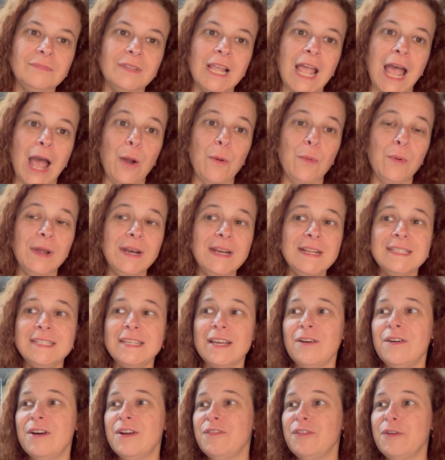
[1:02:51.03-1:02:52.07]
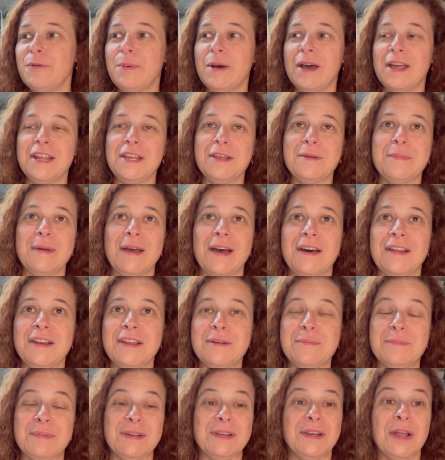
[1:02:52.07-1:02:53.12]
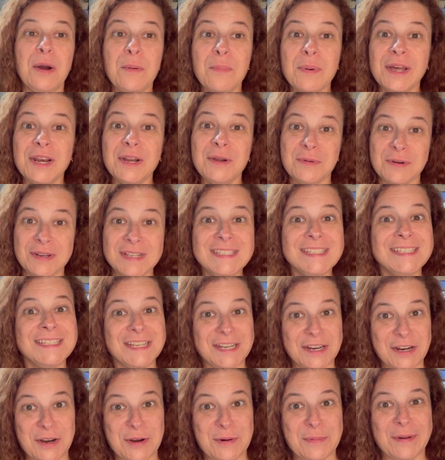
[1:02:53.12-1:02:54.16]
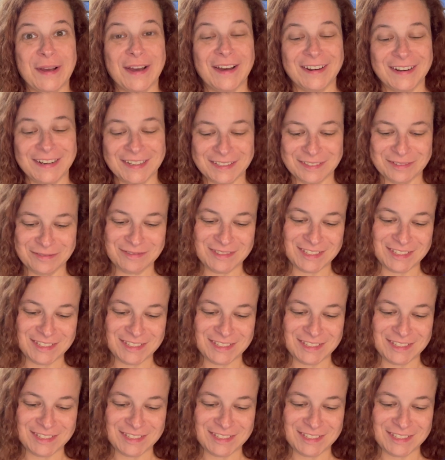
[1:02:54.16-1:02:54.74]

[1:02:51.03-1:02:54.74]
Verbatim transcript: I want to tell everybody about it, but nobody wants to hear about it.